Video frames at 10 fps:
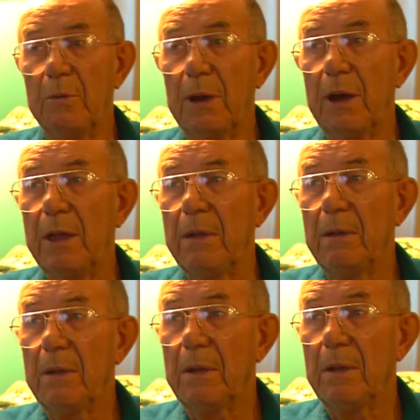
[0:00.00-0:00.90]
mine,
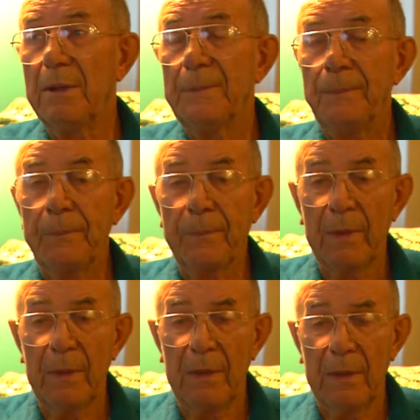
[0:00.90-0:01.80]

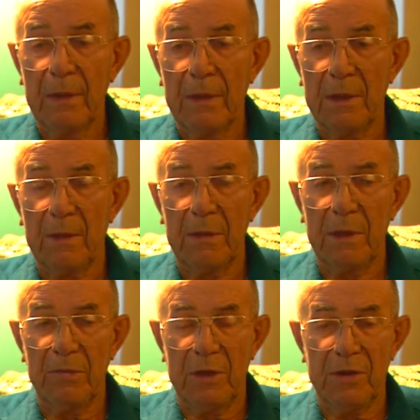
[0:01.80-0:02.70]
and
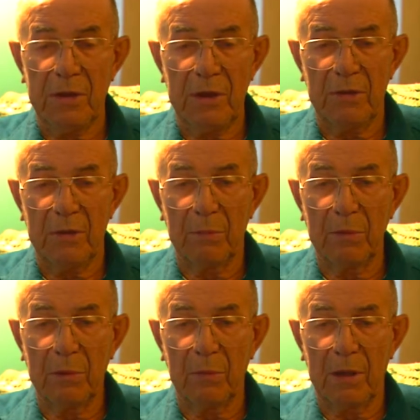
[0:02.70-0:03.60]
they changed the
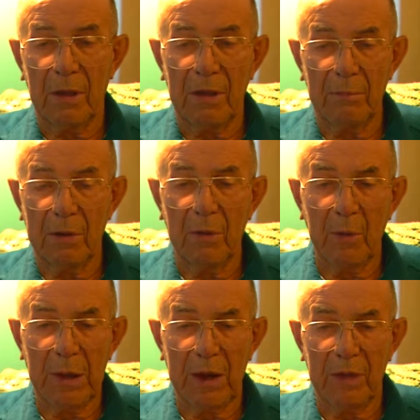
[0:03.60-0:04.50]
bull wheel. A bull
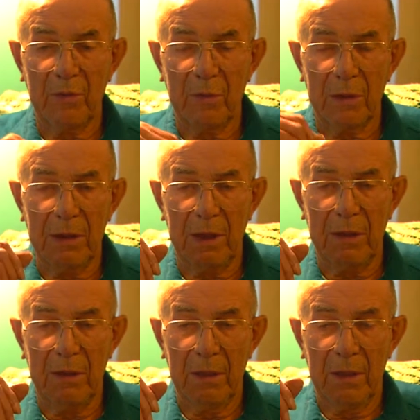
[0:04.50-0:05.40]
wheel is when
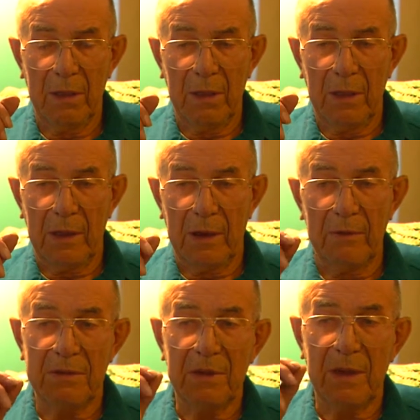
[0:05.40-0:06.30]

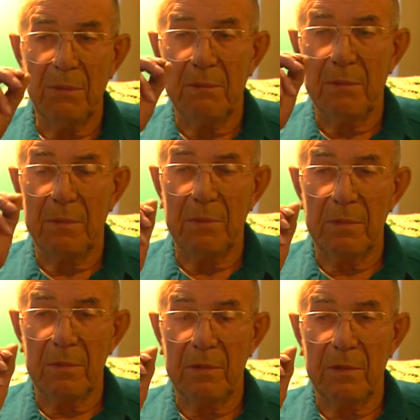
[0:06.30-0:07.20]
every time
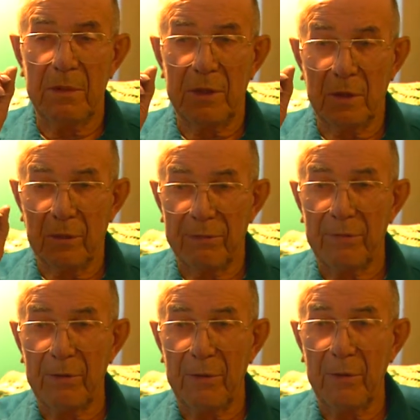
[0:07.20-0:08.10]
they go
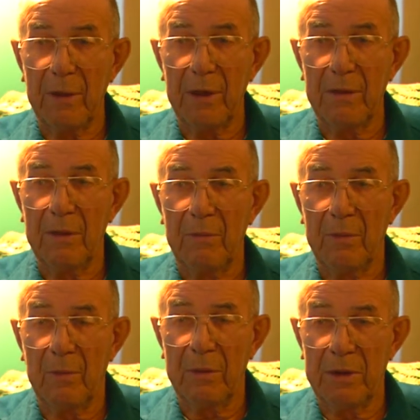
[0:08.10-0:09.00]
further in and
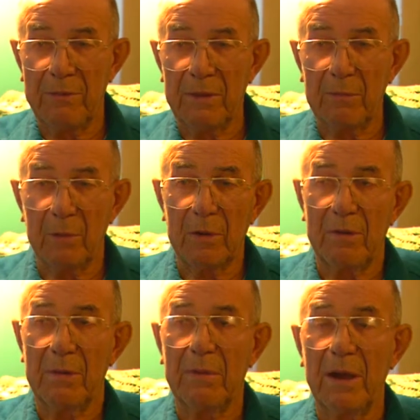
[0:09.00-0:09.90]
develop more of
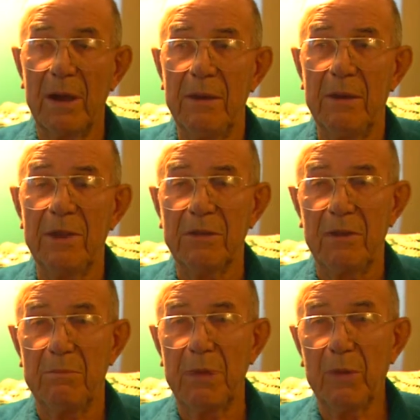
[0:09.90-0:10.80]
the mine, they take
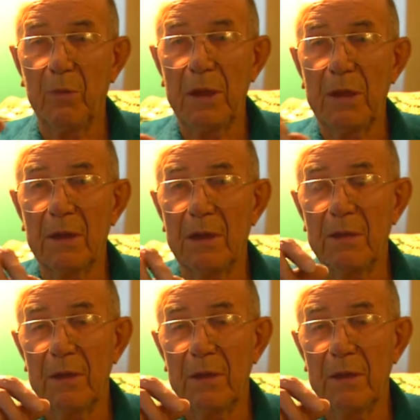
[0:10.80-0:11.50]
this big wheel that